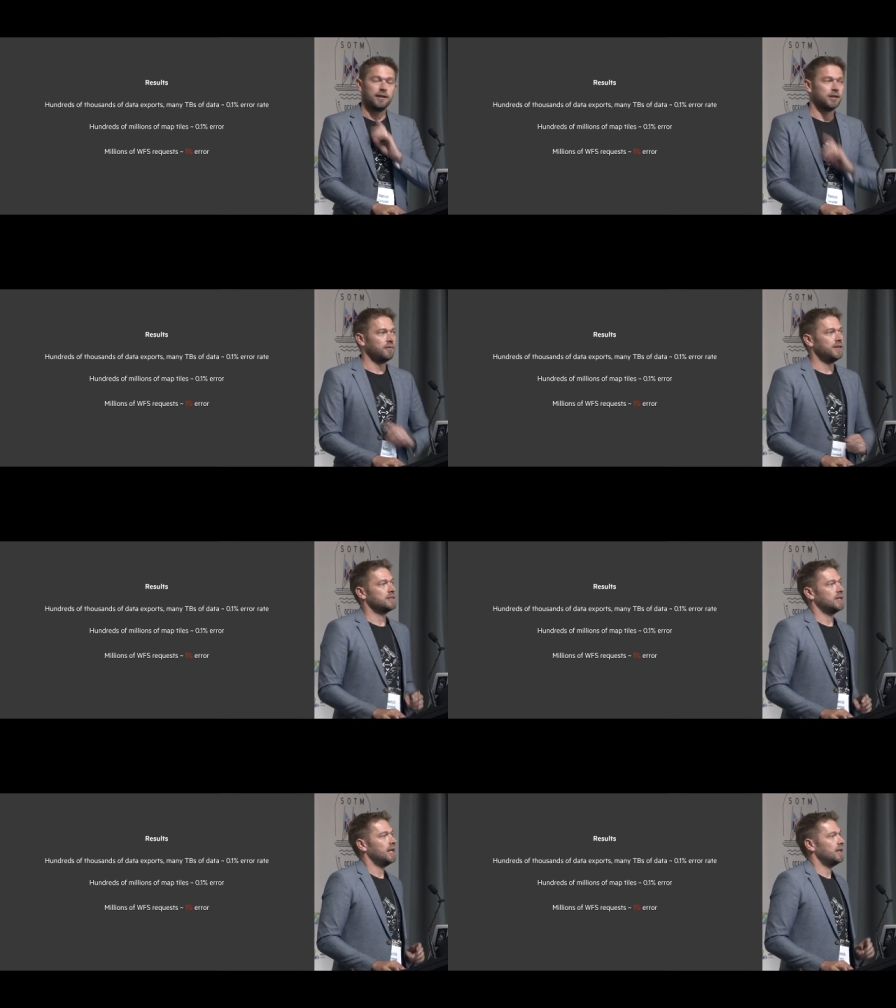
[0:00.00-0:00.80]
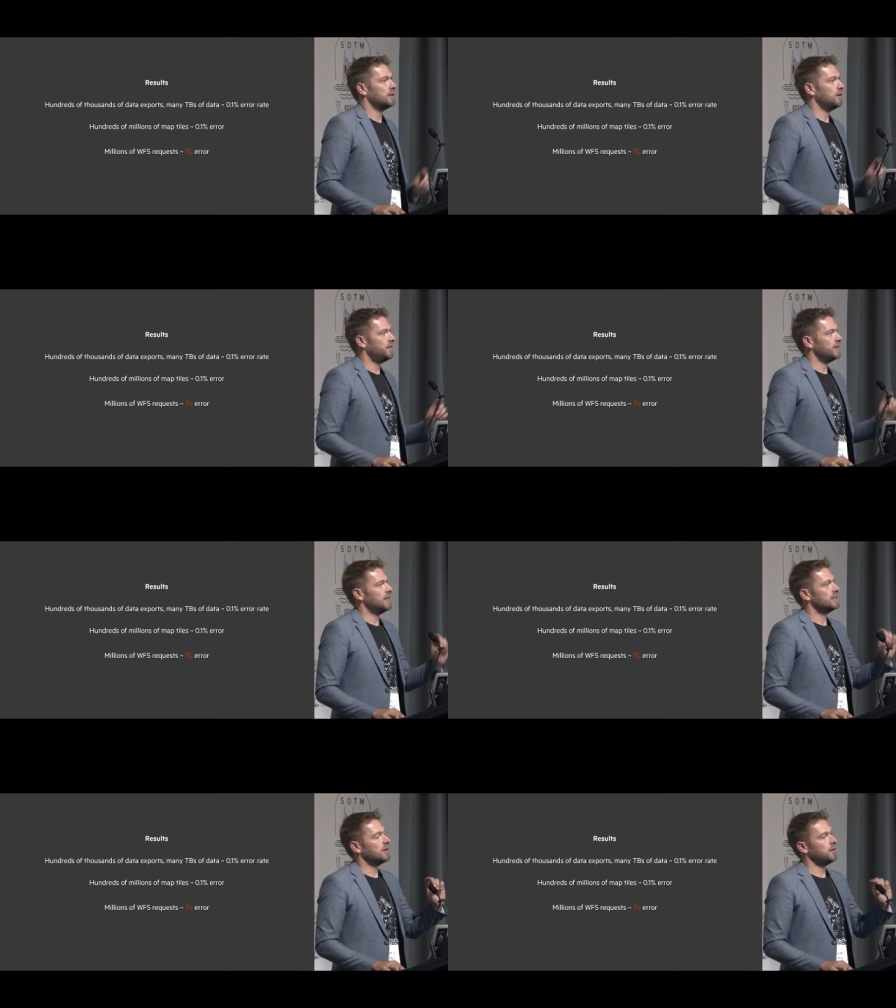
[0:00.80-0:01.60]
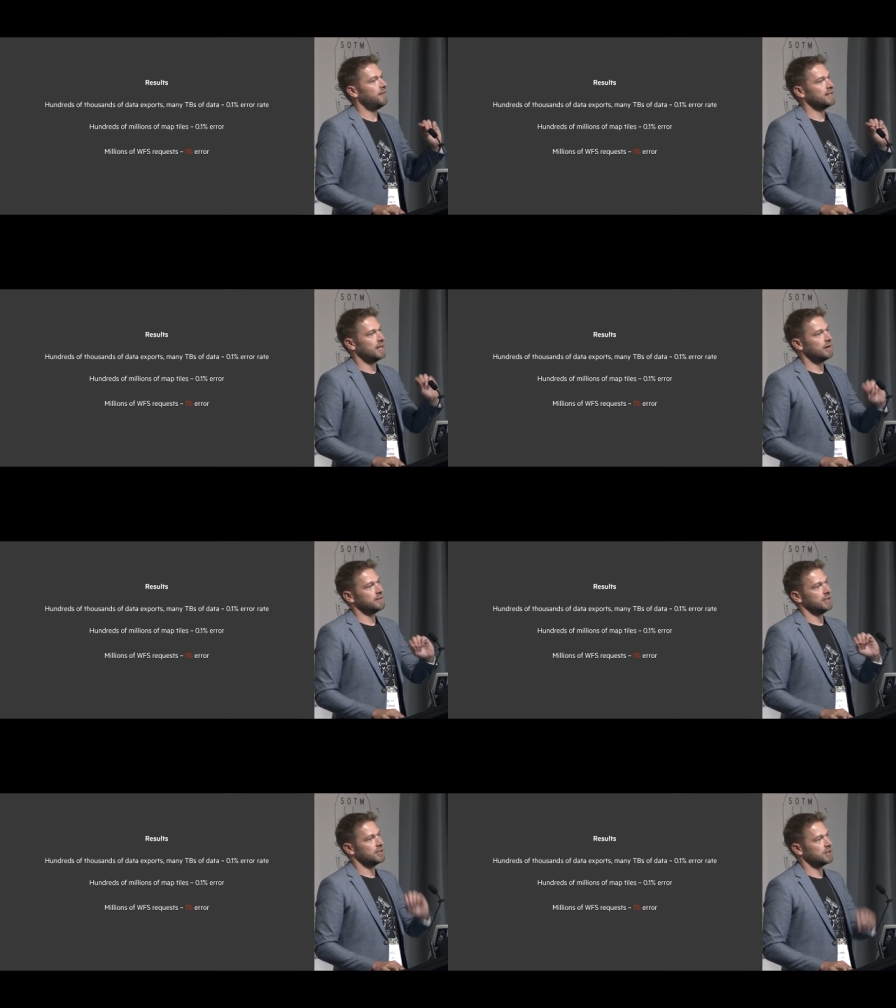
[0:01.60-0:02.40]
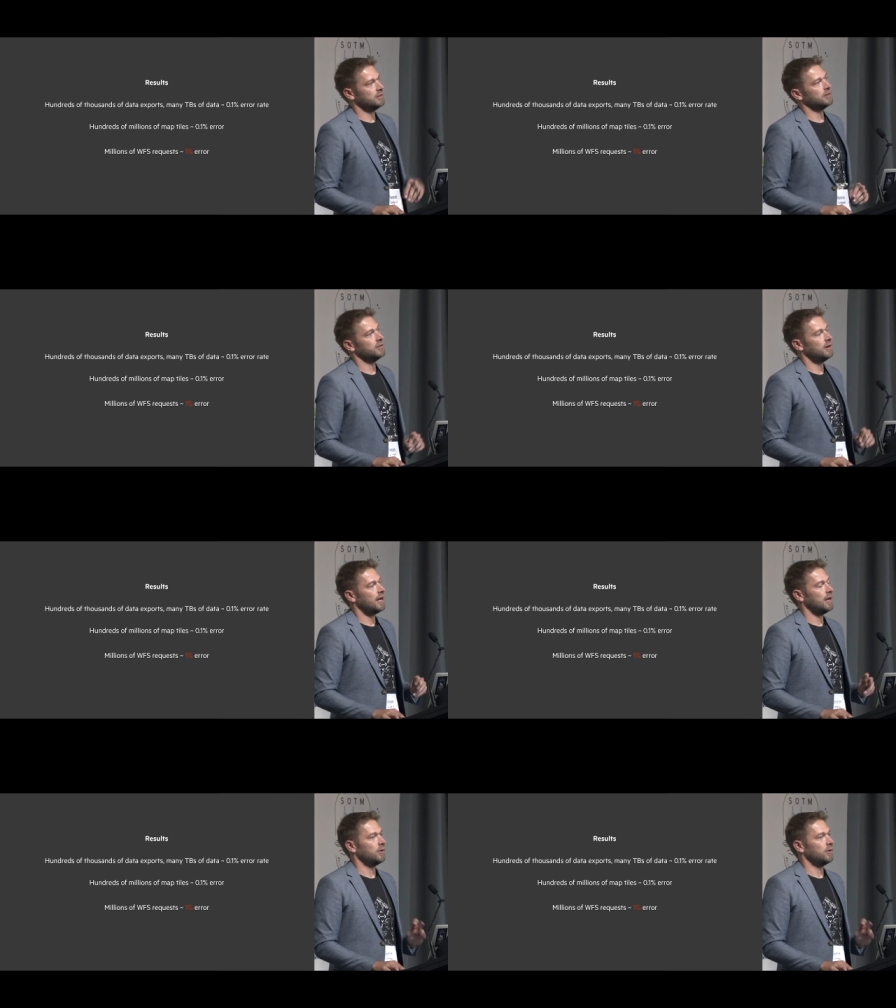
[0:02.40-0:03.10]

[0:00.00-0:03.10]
WFS, uh, errors are still too high.